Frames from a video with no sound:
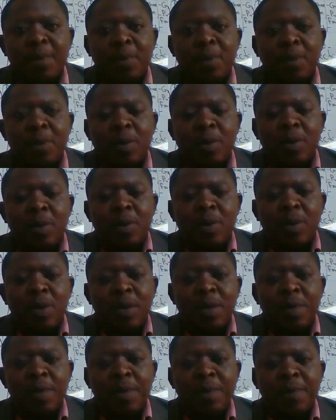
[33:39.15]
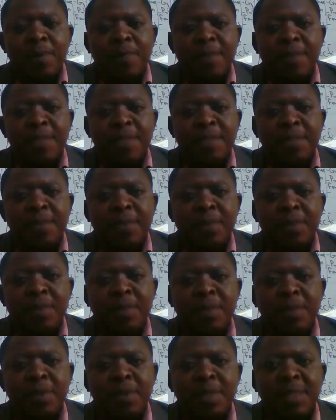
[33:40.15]
or why people find
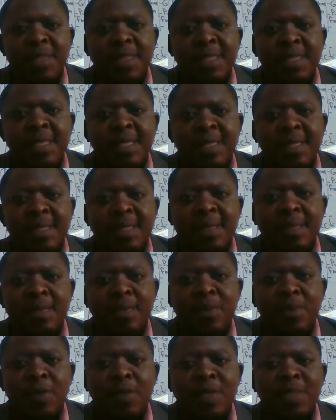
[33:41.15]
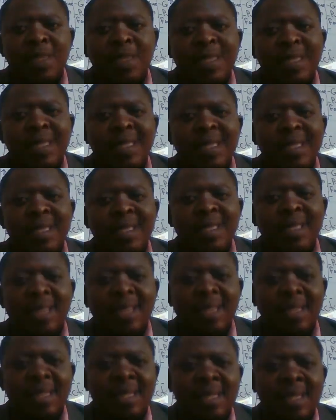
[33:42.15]
problem with this is mostly the
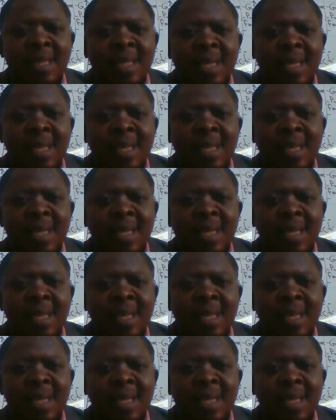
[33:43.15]
syntax.